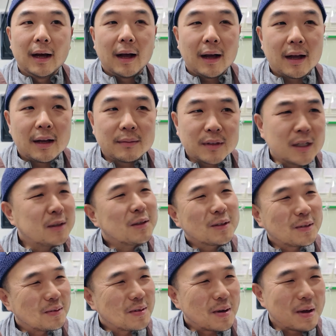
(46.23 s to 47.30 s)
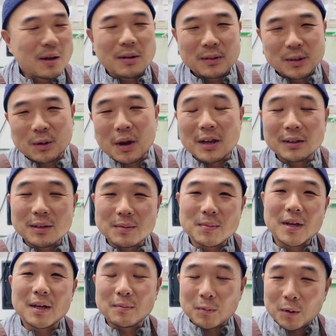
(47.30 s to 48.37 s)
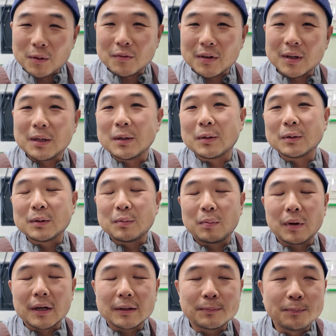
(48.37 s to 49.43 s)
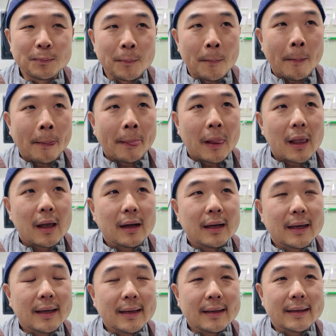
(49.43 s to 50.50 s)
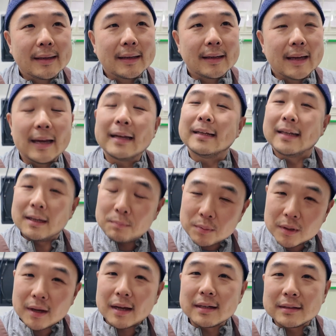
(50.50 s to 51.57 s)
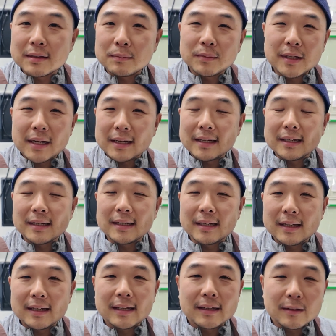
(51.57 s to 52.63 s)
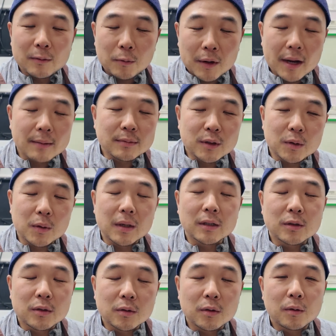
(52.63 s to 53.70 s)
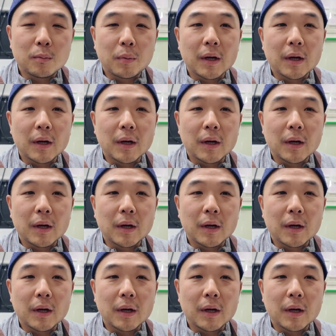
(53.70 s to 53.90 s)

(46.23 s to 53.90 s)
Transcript: not just trying to make more videos, but and keep you guys updated in what I'm doing too.